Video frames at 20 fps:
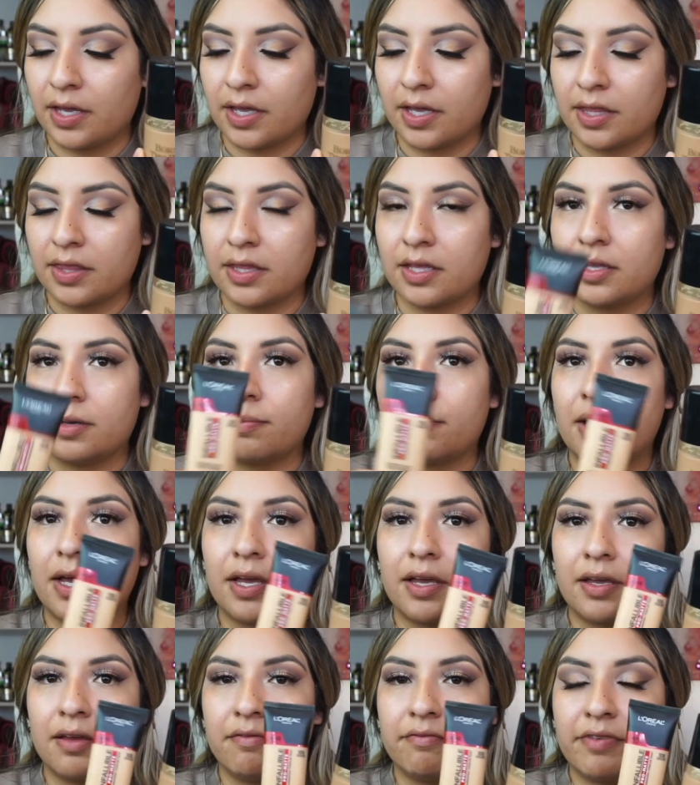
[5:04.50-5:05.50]
and then my
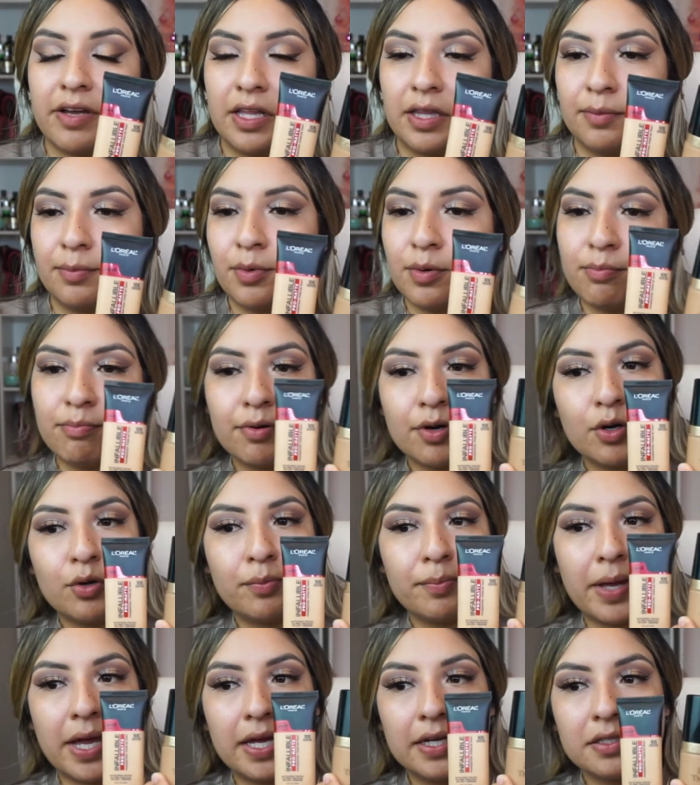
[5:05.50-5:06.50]
Infallible Pro
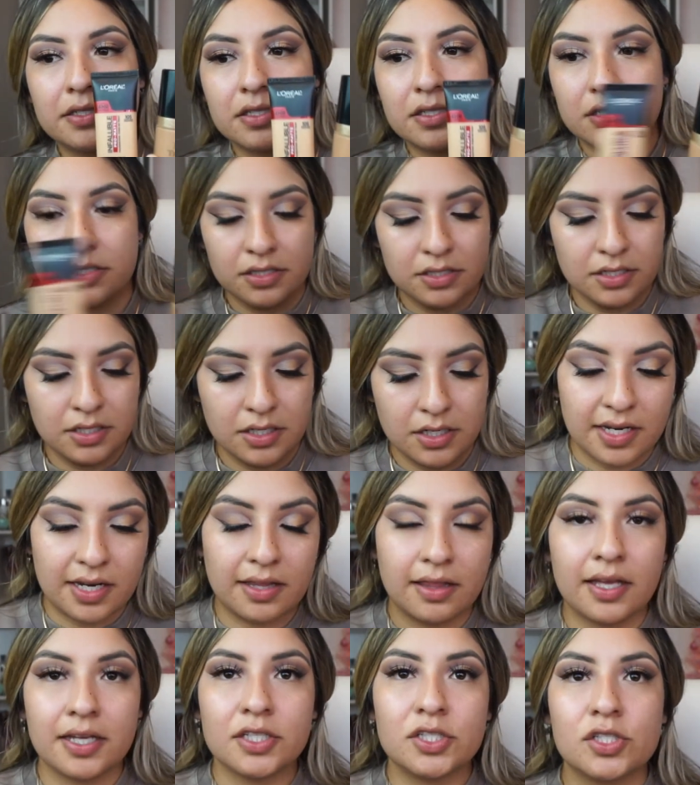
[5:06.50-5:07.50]
Matte. And I
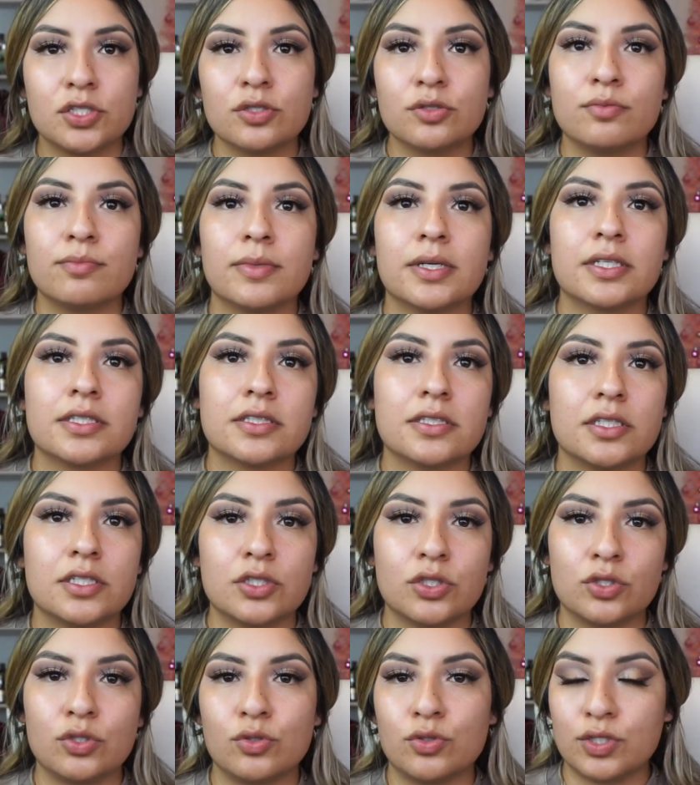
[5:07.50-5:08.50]
like to mix these
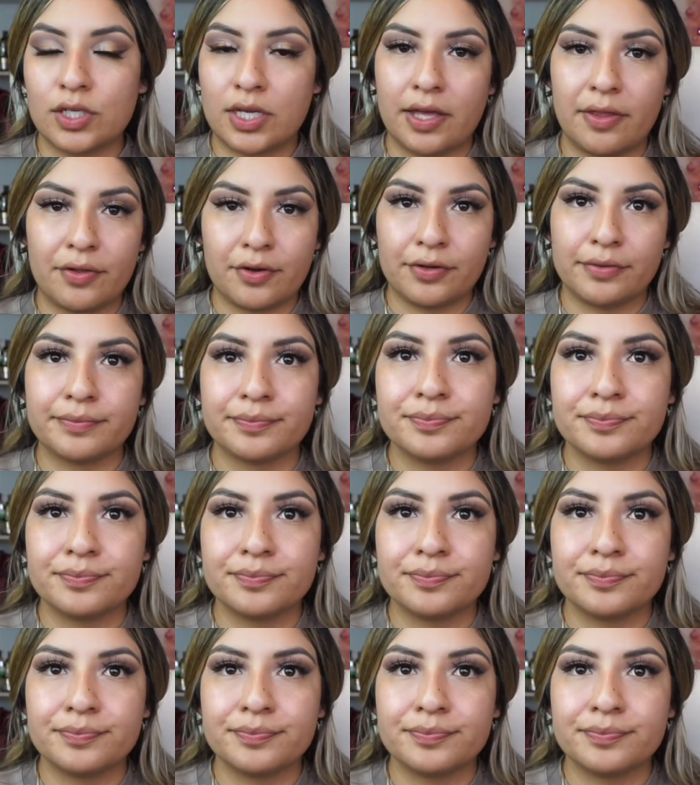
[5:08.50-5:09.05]
two together.